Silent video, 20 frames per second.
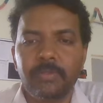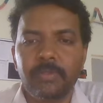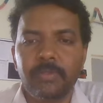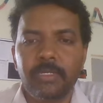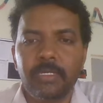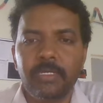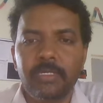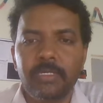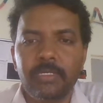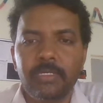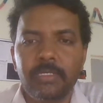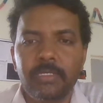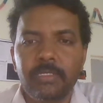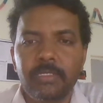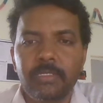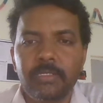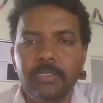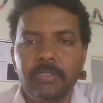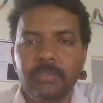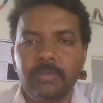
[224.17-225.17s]
Okay.
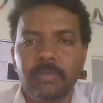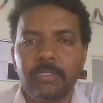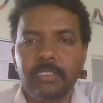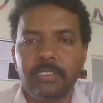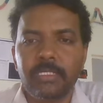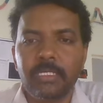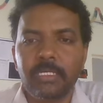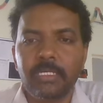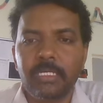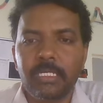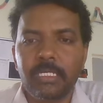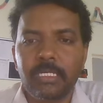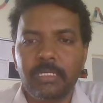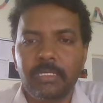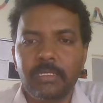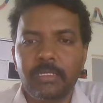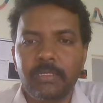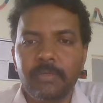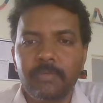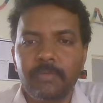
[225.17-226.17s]
So that is
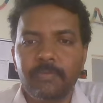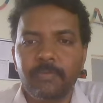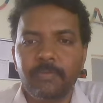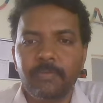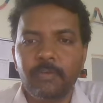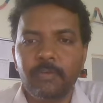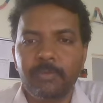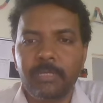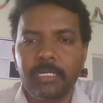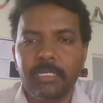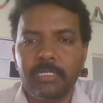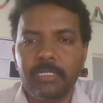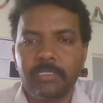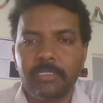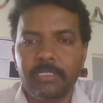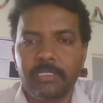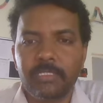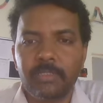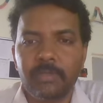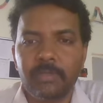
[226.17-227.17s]
a four band
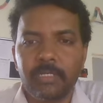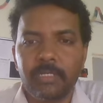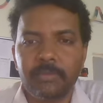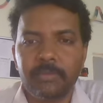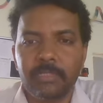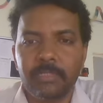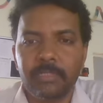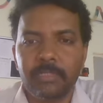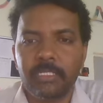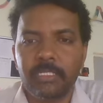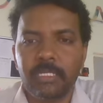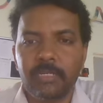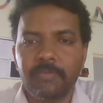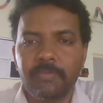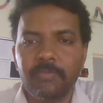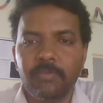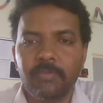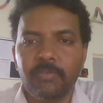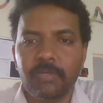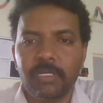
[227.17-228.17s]
resistors. You can observe there
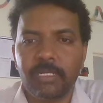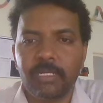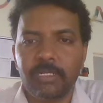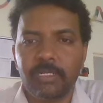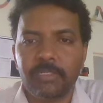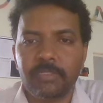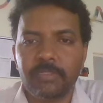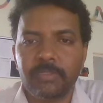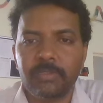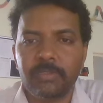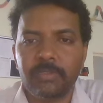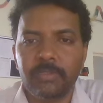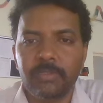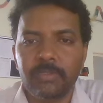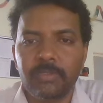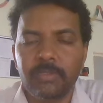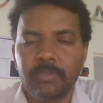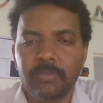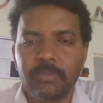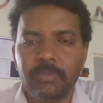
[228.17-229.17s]
are four colors.
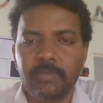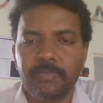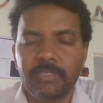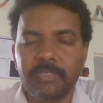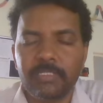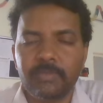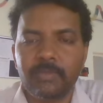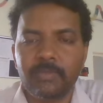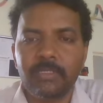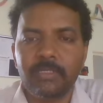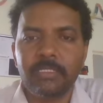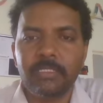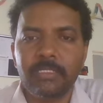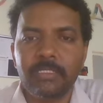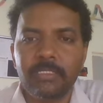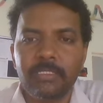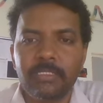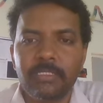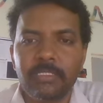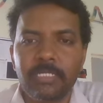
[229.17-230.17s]
So first one is
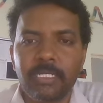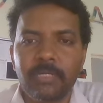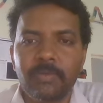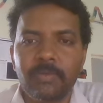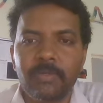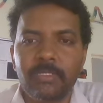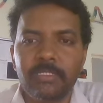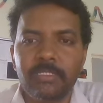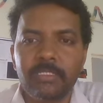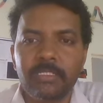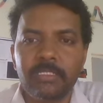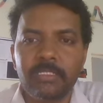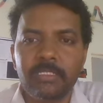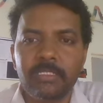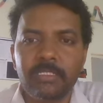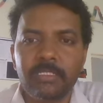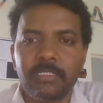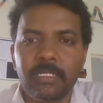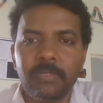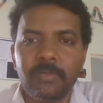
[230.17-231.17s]
reached, second one is
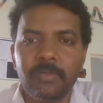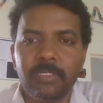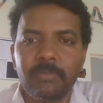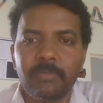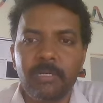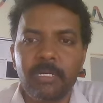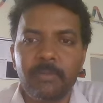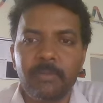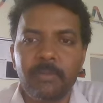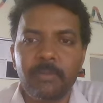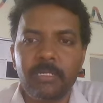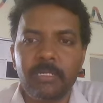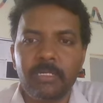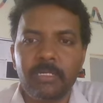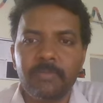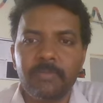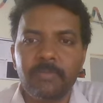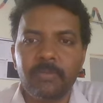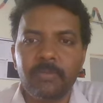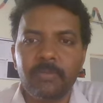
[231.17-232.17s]
reached, third one is multiplied,
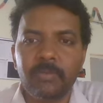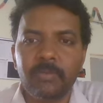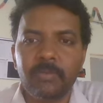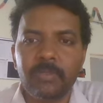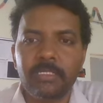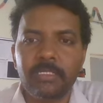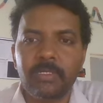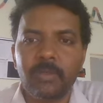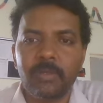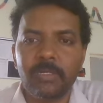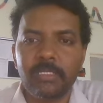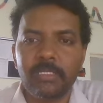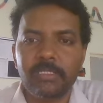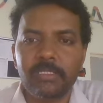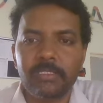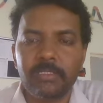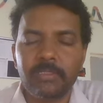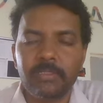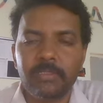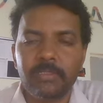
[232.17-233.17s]
and the fourth one is the
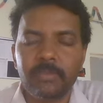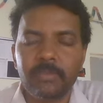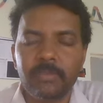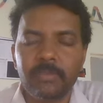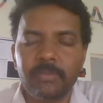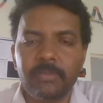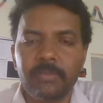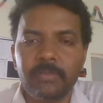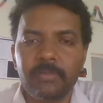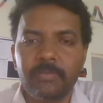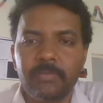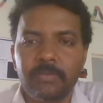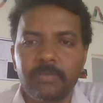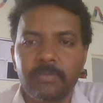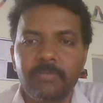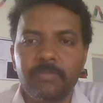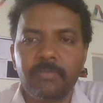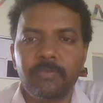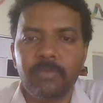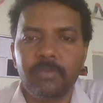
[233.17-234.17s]
tolerance.
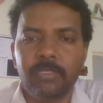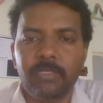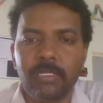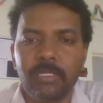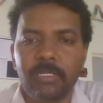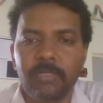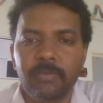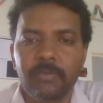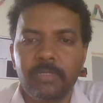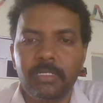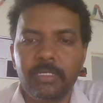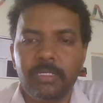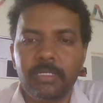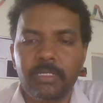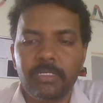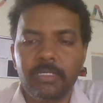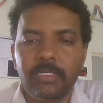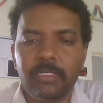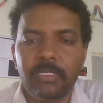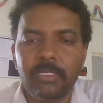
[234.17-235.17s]
Fourth color. Okay.
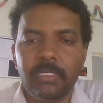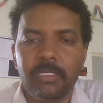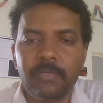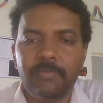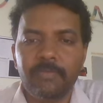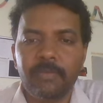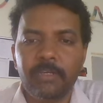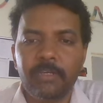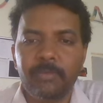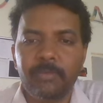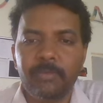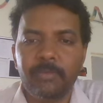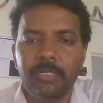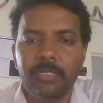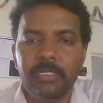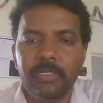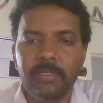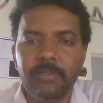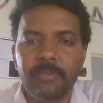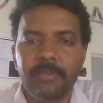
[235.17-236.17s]
In the five
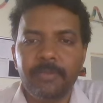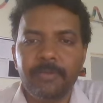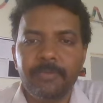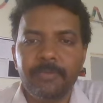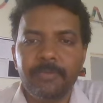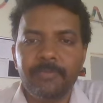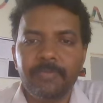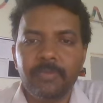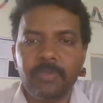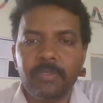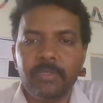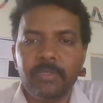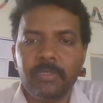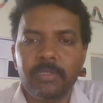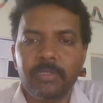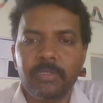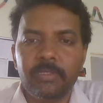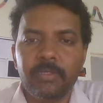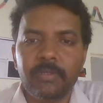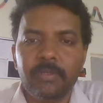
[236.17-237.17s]
band,
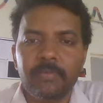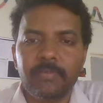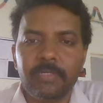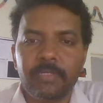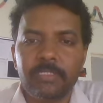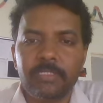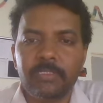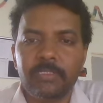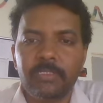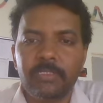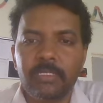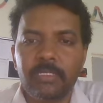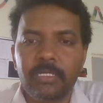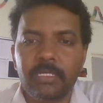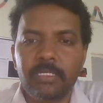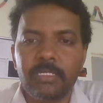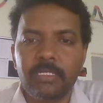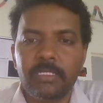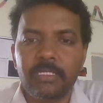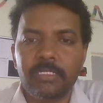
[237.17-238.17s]
first three
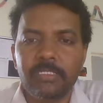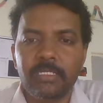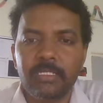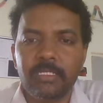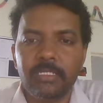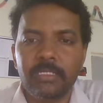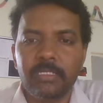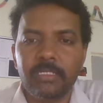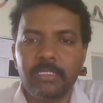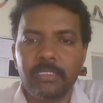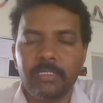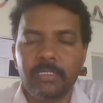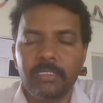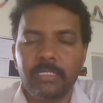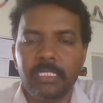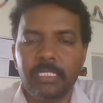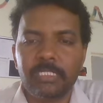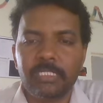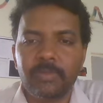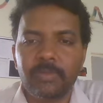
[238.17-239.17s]
are digits, and the
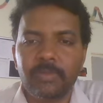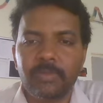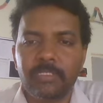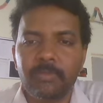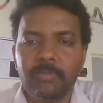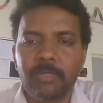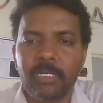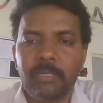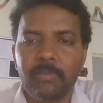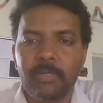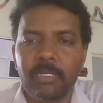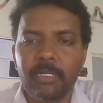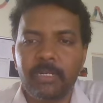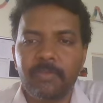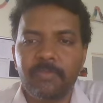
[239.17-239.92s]
next one is a multiplier